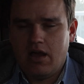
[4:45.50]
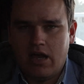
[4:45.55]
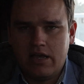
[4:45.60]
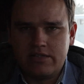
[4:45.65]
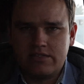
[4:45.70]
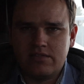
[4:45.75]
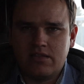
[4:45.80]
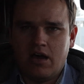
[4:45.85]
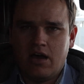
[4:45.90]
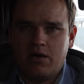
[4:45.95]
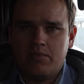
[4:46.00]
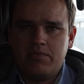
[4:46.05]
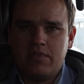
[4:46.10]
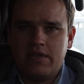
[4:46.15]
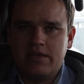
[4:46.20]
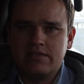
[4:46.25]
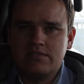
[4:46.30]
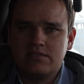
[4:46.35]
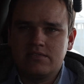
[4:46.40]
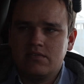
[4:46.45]
I stopped
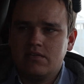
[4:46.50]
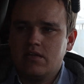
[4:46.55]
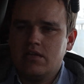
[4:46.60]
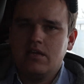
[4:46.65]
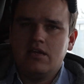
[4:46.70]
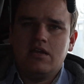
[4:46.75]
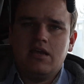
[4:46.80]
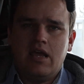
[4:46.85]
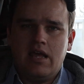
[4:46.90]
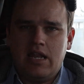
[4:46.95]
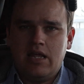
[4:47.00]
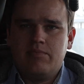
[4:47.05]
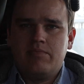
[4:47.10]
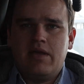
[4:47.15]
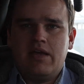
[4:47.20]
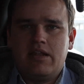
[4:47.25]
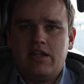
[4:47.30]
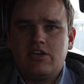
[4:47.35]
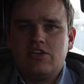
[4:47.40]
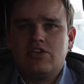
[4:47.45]
this. And it
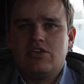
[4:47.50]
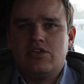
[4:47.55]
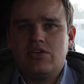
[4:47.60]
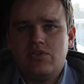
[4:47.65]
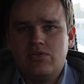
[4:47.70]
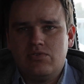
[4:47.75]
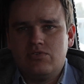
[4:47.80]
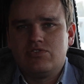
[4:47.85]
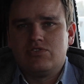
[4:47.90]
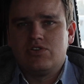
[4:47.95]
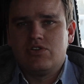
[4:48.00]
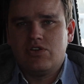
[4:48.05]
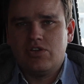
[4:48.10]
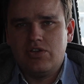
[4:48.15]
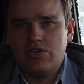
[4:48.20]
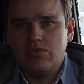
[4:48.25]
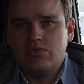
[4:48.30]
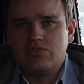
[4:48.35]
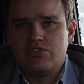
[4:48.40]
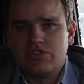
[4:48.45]
made a huge,
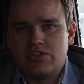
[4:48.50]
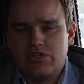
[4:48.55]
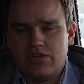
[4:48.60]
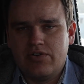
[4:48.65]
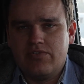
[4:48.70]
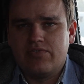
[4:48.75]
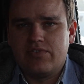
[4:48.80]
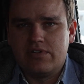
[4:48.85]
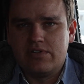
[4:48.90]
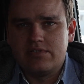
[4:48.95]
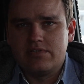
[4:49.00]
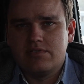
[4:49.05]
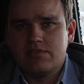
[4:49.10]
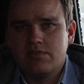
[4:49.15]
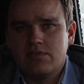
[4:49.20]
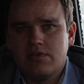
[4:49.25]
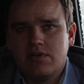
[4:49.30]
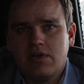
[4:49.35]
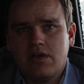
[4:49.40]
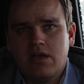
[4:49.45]
huge difference.
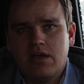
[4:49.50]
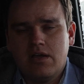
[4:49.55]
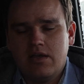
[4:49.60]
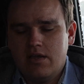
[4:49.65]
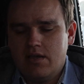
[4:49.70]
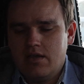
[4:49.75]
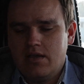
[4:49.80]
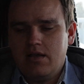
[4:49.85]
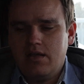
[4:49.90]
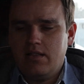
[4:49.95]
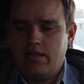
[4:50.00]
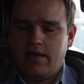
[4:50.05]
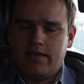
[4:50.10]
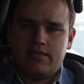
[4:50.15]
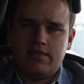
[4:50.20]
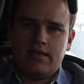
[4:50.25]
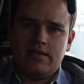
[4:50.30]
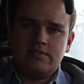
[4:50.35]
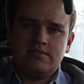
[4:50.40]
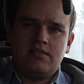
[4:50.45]

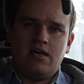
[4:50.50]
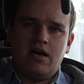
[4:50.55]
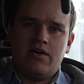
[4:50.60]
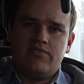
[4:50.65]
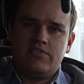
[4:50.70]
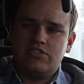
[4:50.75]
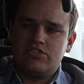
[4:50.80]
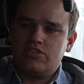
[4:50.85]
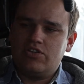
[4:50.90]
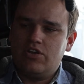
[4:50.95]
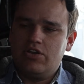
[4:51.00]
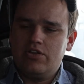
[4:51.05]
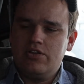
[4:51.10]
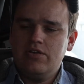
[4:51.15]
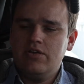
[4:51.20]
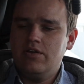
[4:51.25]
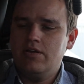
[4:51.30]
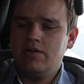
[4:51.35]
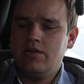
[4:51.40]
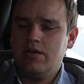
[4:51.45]
Like, this stuff is
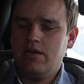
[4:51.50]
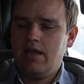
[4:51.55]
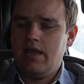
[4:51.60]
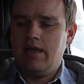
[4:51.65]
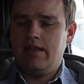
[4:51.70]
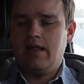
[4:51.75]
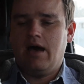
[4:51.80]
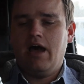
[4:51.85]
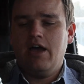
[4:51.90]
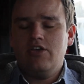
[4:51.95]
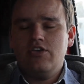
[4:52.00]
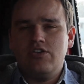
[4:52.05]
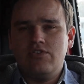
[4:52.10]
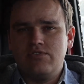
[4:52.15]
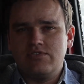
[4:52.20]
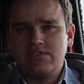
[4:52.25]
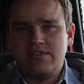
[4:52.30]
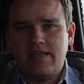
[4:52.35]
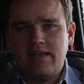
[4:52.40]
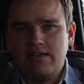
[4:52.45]
good. And I
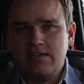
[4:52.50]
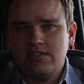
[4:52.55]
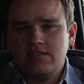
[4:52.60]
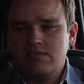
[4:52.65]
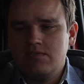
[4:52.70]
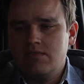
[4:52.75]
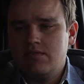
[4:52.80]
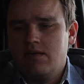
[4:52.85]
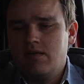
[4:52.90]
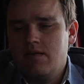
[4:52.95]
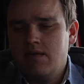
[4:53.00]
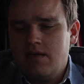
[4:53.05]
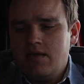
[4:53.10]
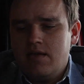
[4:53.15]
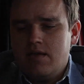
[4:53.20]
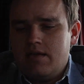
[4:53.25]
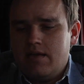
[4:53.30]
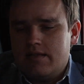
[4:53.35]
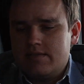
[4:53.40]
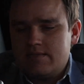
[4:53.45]
use this.
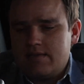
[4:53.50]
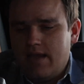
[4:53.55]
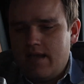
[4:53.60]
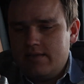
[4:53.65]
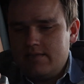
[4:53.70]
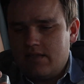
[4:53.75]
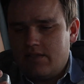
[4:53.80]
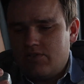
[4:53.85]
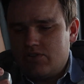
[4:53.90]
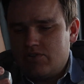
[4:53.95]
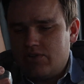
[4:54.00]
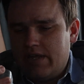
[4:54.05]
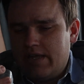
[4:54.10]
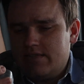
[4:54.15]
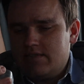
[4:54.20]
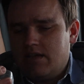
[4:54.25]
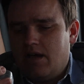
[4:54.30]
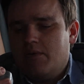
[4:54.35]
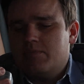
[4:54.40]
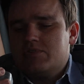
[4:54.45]
It says it
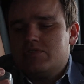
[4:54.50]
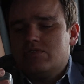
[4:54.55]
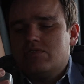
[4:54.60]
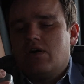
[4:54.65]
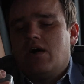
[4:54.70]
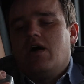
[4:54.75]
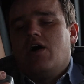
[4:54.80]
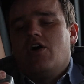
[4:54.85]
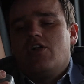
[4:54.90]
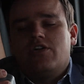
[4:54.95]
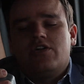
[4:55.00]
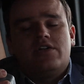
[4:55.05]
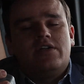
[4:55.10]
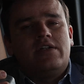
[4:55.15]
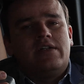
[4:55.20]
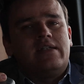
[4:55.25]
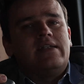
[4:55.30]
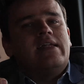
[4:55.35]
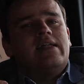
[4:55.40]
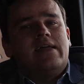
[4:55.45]
treats up to
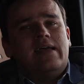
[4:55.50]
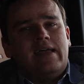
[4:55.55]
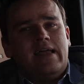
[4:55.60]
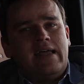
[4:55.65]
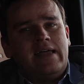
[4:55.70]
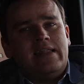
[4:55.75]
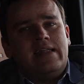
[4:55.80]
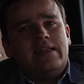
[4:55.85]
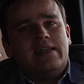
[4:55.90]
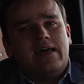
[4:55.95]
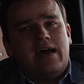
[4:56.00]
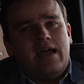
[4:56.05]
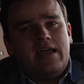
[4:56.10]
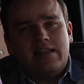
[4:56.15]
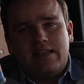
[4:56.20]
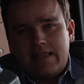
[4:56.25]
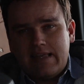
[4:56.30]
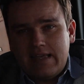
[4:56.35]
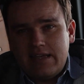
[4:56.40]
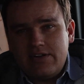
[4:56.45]

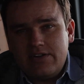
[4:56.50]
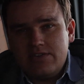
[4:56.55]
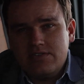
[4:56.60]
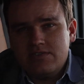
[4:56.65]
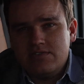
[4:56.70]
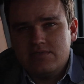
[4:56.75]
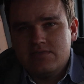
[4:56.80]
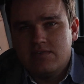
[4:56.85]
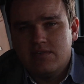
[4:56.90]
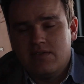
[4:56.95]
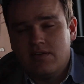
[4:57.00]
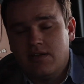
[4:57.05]
189 liters.